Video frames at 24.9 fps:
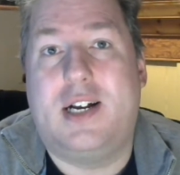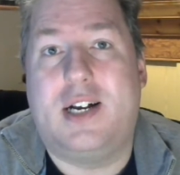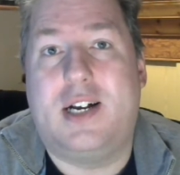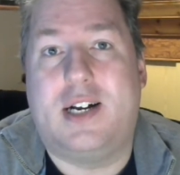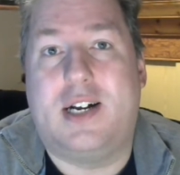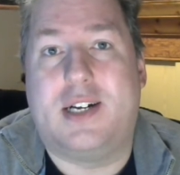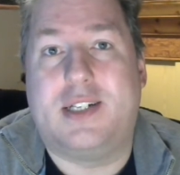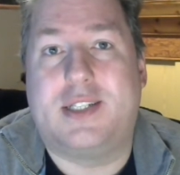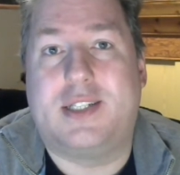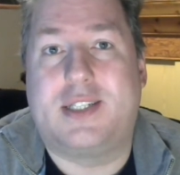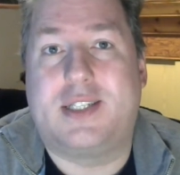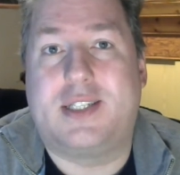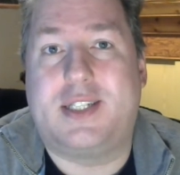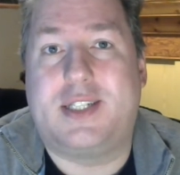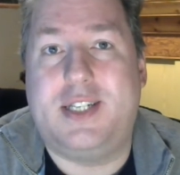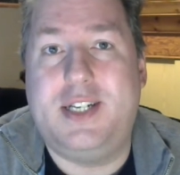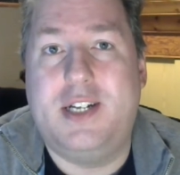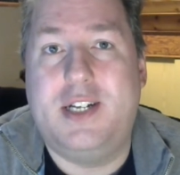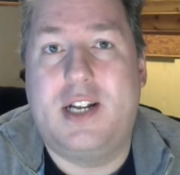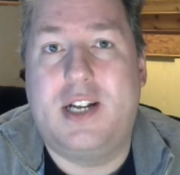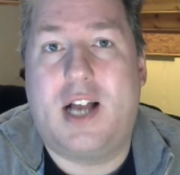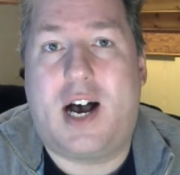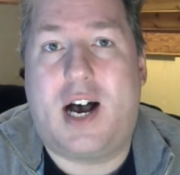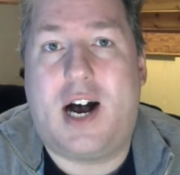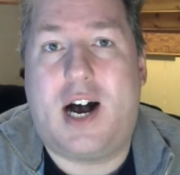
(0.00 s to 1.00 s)
uh,
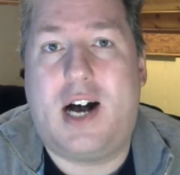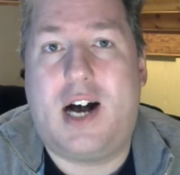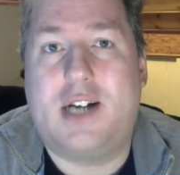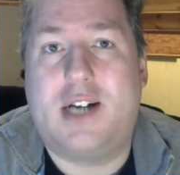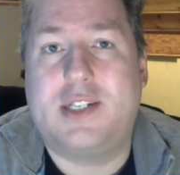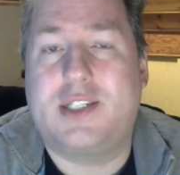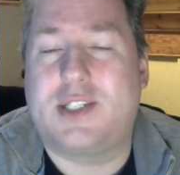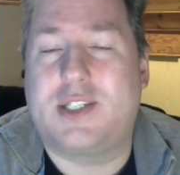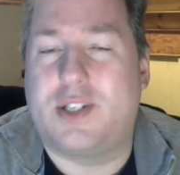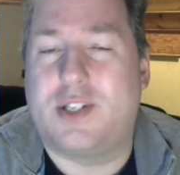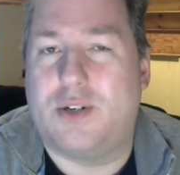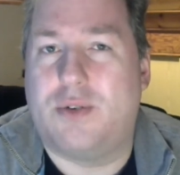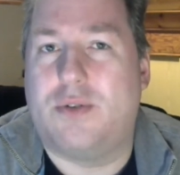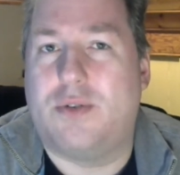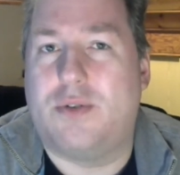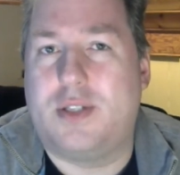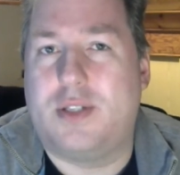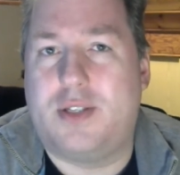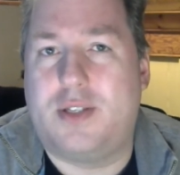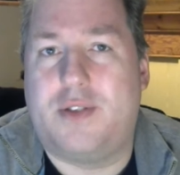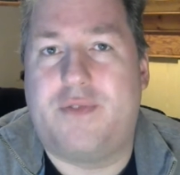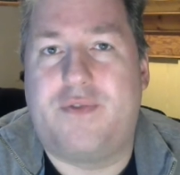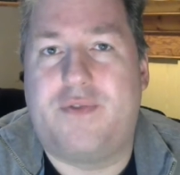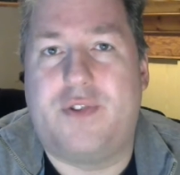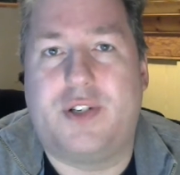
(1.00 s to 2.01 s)
Steelheart, so
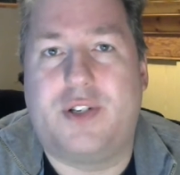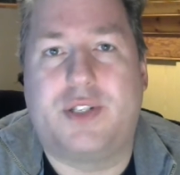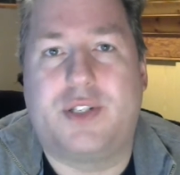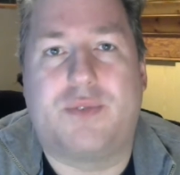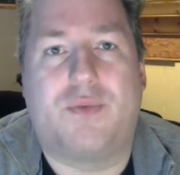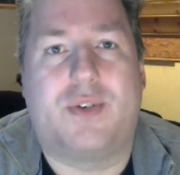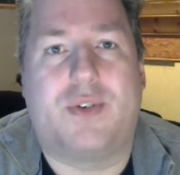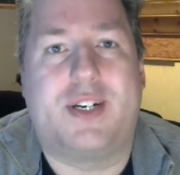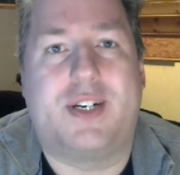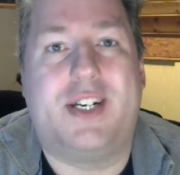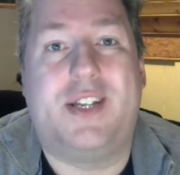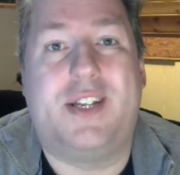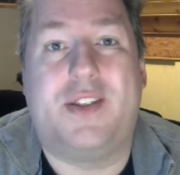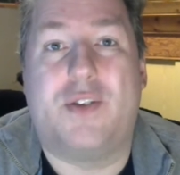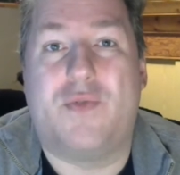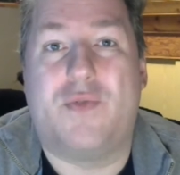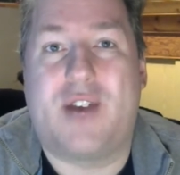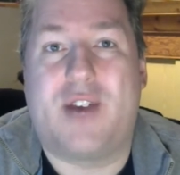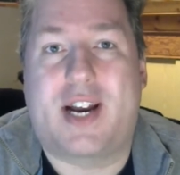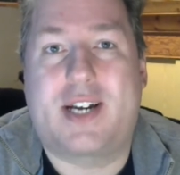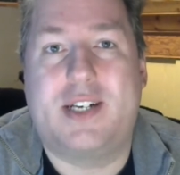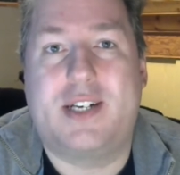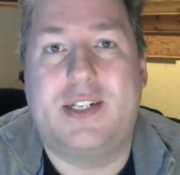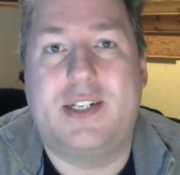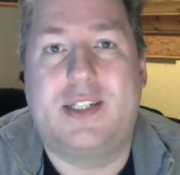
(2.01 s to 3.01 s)
the first one in the
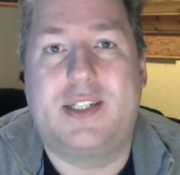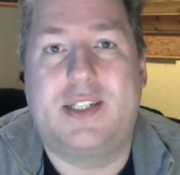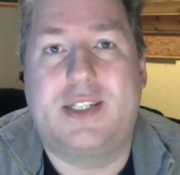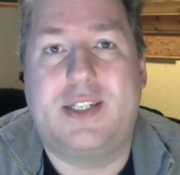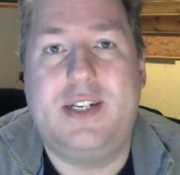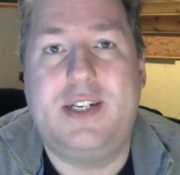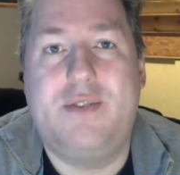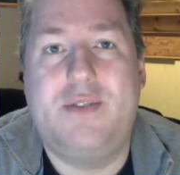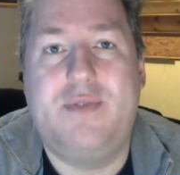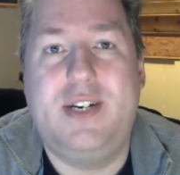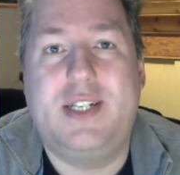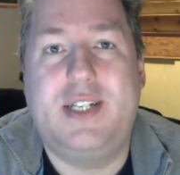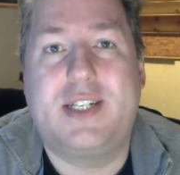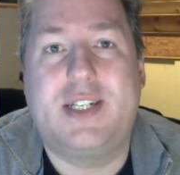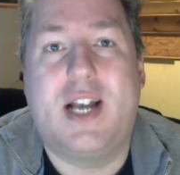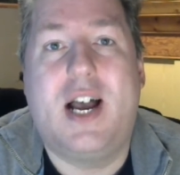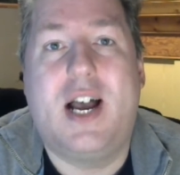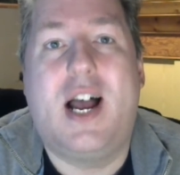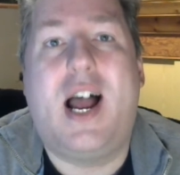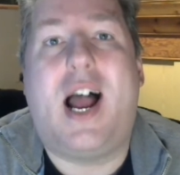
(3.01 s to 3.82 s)
Reckoner series,